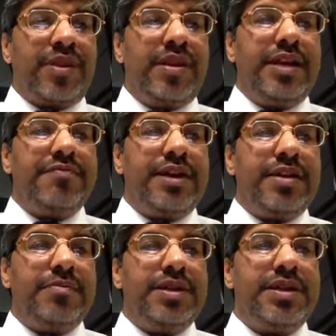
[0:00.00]
like fire
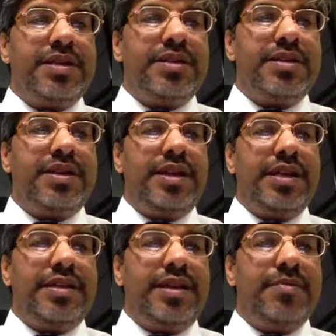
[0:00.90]
brigade,
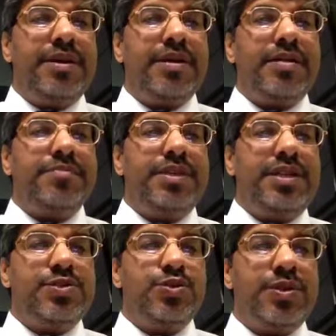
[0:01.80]
like nearby
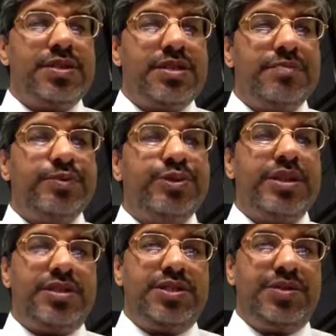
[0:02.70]
companies who can support
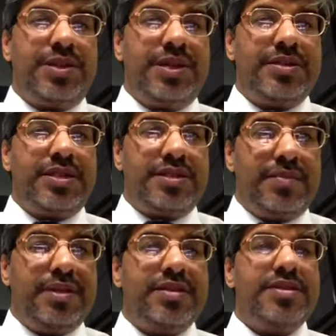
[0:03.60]
us during such
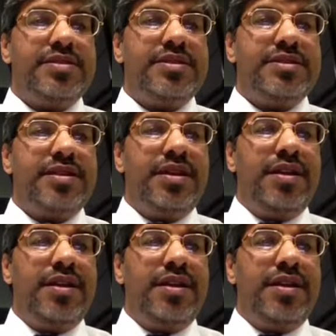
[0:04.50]
emergencies.